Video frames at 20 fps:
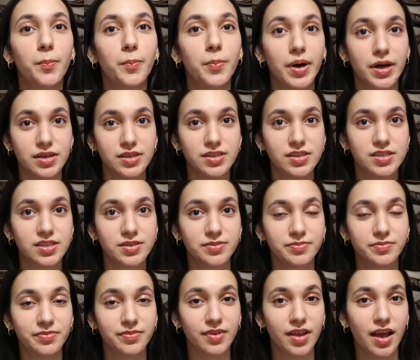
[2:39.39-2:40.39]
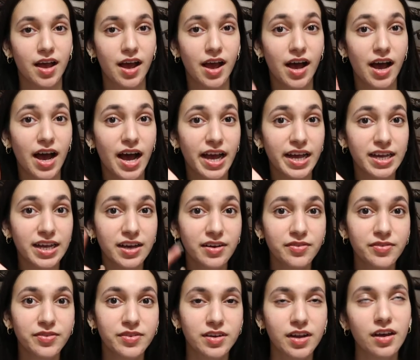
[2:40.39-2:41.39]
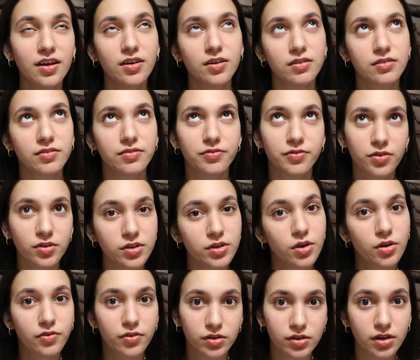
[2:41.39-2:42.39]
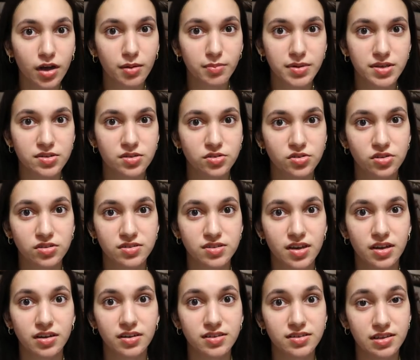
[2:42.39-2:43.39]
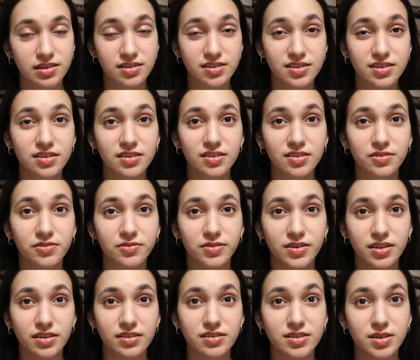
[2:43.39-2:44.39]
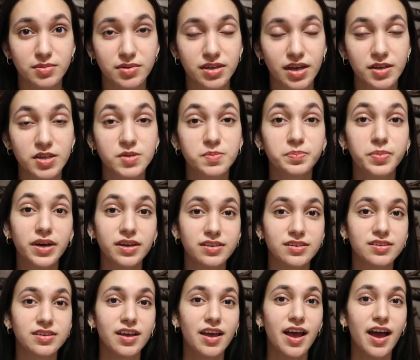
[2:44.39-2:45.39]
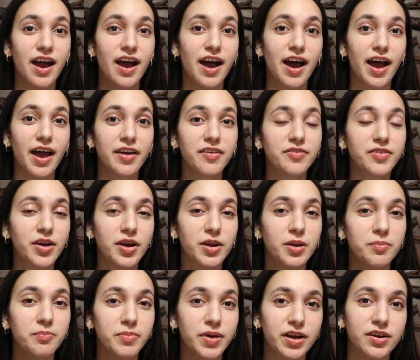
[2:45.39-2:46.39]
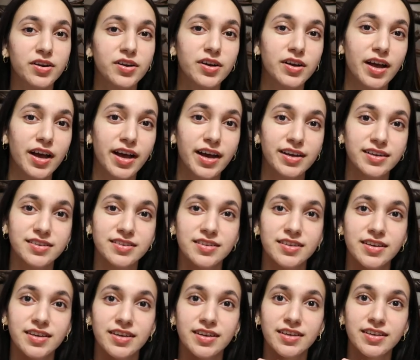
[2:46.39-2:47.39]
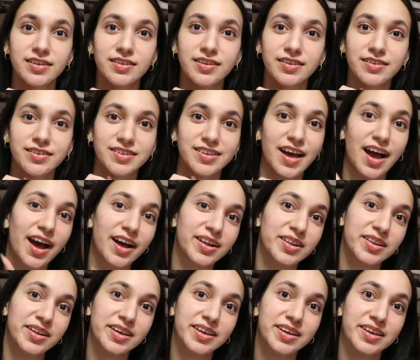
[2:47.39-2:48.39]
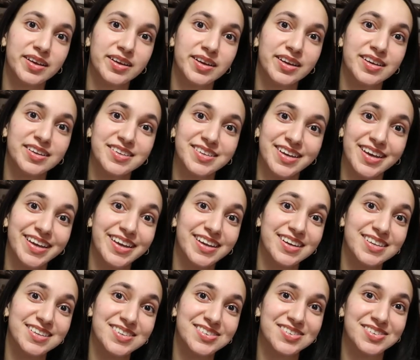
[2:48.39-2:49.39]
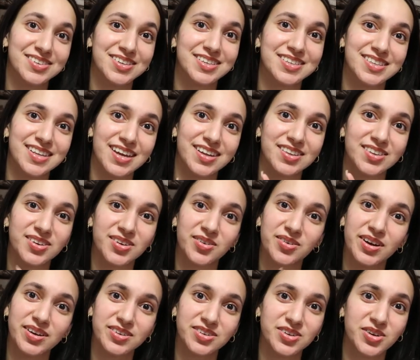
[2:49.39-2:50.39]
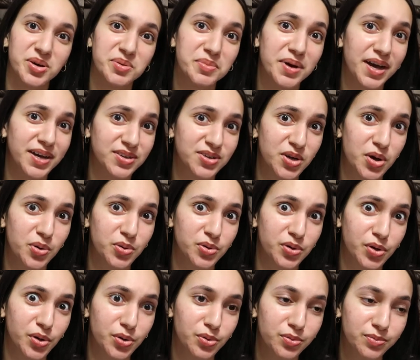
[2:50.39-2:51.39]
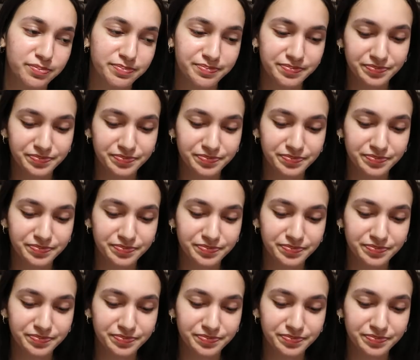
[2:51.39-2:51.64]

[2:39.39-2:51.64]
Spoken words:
But I have not fully overcome my social anxiety because I still feel it sometimes, but I've gotten better at tackling it, I guess. Is that the correct term? I don't know.